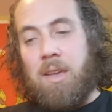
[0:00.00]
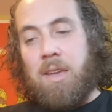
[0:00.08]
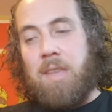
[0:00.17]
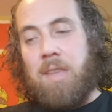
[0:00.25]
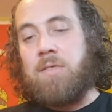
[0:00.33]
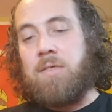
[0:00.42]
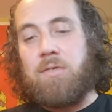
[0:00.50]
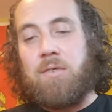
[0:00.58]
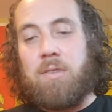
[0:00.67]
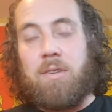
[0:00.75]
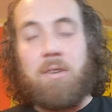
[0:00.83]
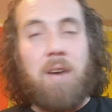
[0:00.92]
and this
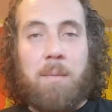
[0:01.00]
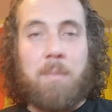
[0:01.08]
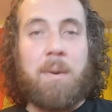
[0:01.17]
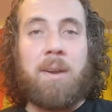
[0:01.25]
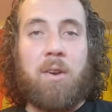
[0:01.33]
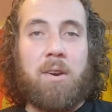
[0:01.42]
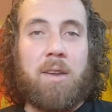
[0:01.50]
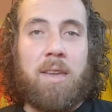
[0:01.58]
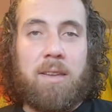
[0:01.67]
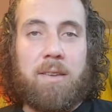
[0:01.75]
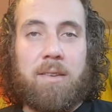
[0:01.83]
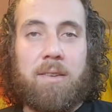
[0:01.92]
is I'm a
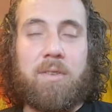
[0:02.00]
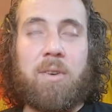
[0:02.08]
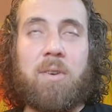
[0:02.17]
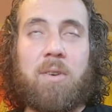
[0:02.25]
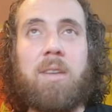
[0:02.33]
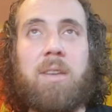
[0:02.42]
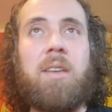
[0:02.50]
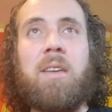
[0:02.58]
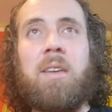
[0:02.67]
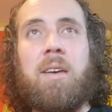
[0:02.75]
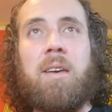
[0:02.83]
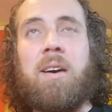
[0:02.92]
minority. So,
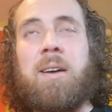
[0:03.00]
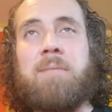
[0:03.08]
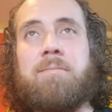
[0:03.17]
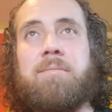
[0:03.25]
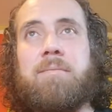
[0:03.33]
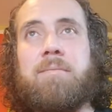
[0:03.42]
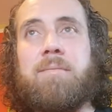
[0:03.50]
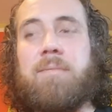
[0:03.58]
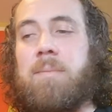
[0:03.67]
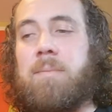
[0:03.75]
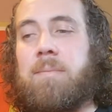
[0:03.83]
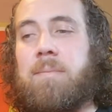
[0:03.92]

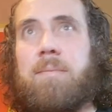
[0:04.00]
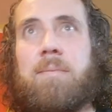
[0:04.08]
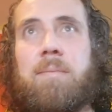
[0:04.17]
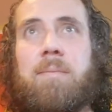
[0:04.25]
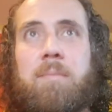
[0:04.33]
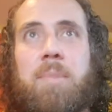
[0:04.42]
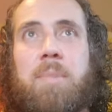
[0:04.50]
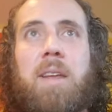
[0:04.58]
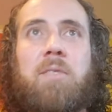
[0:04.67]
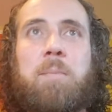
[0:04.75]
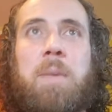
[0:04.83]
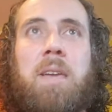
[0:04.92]
but
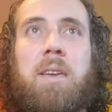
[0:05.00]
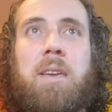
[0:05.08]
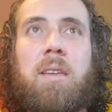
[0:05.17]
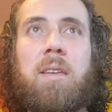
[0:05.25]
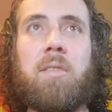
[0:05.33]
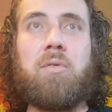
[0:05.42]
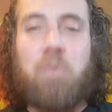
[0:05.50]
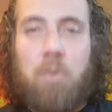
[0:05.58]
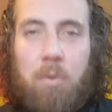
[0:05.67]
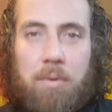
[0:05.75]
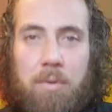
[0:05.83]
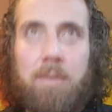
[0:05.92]
I speak the
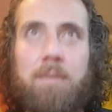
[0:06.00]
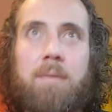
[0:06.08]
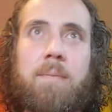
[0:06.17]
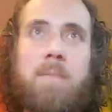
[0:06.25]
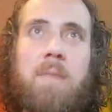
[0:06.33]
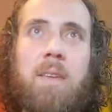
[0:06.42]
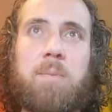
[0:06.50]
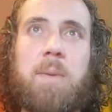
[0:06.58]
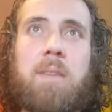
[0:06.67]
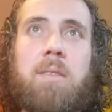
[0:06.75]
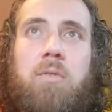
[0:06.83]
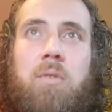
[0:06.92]
truth. I
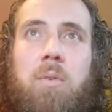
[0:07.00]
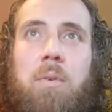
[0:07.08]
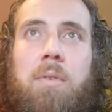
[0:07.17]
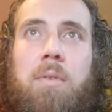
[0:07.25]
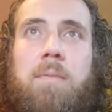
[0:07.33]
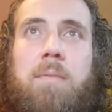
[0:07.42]
speak the truth.